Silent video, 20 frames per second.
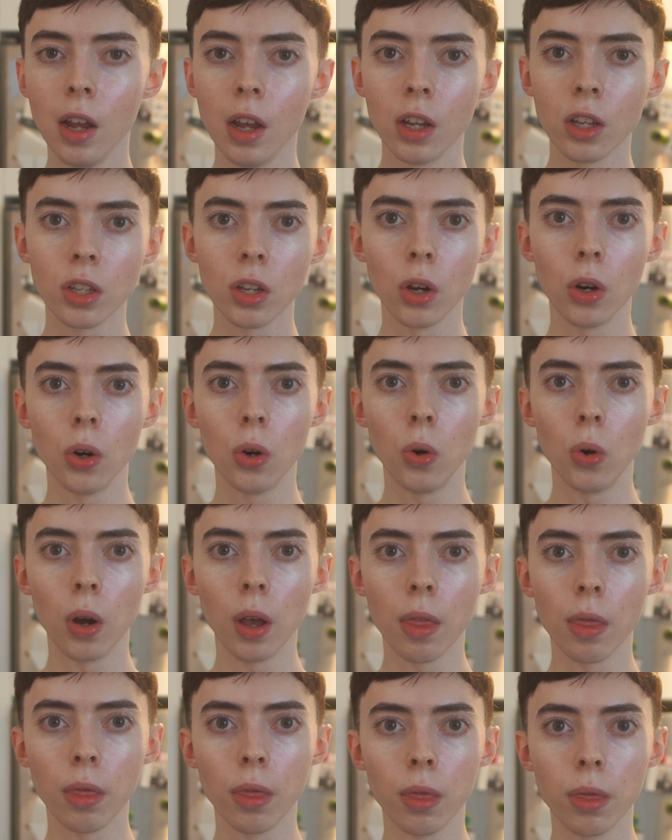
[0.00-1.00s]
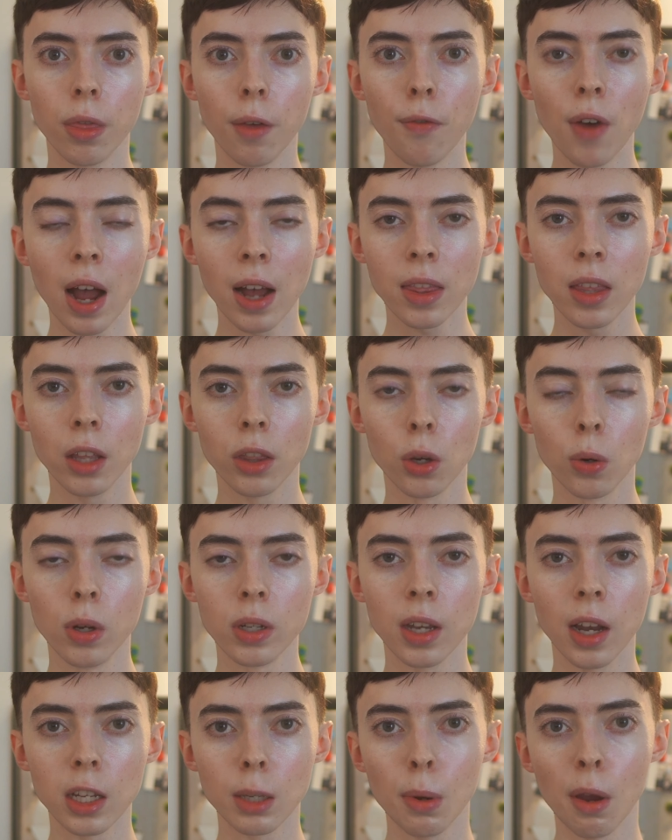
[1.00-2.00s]
So the fact that there was
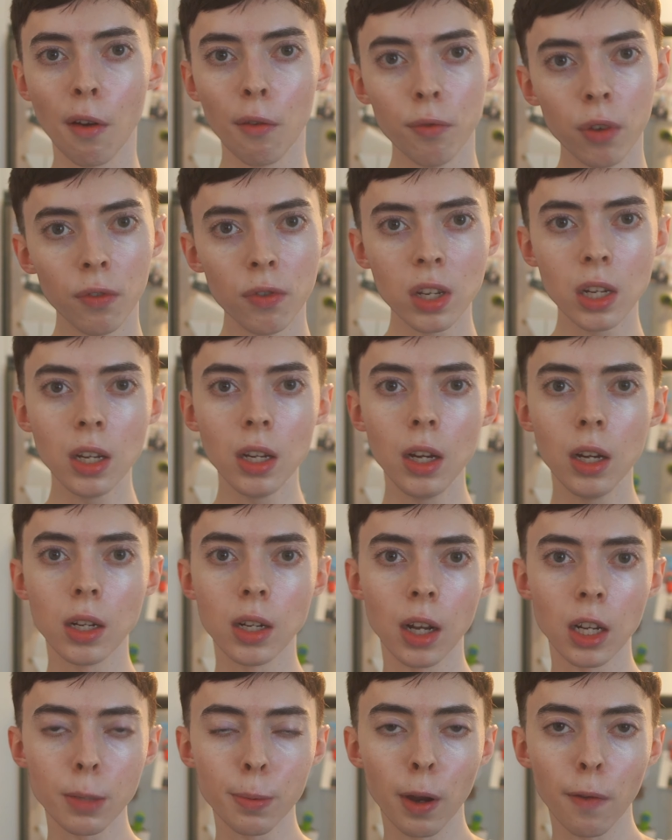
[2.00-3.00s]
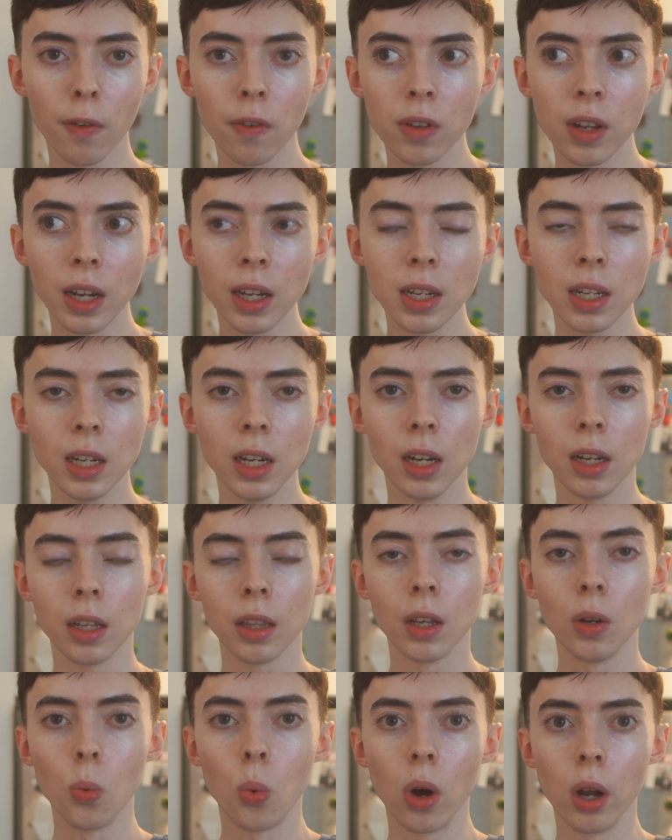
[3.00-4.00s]
an S P F of fifteen, an S P F of nineteen, and
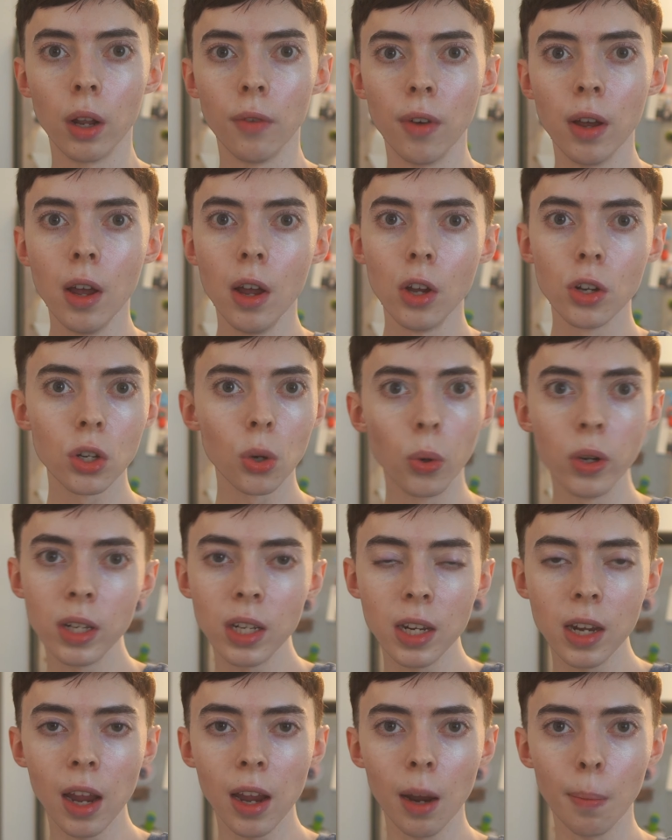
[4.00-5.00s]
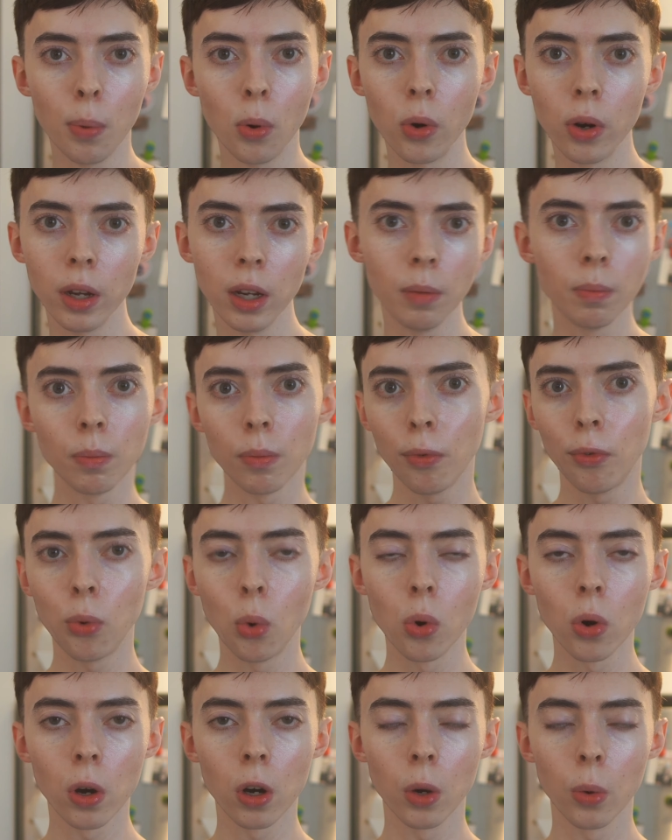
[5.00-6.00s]
then one of twenty-eight point
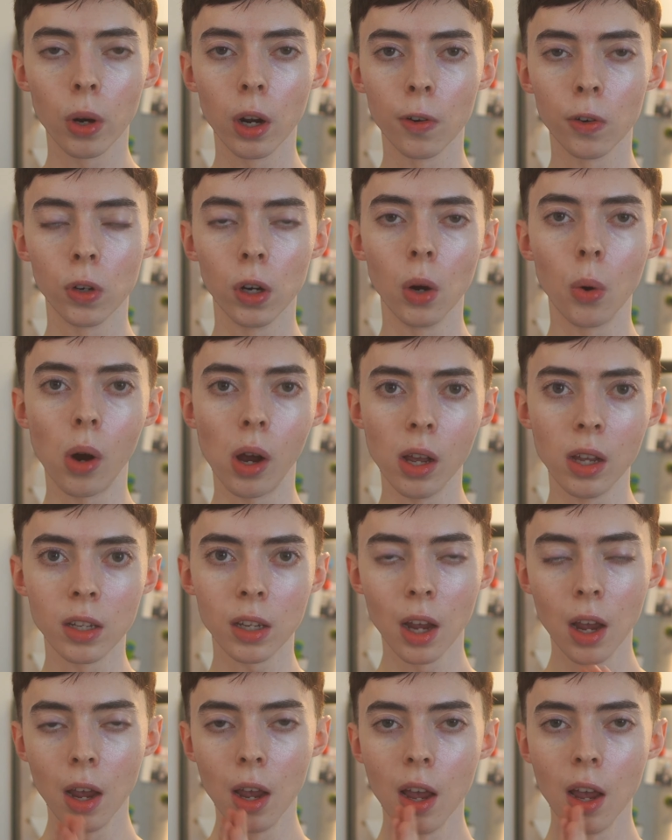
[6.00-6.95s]
four or whatever it was,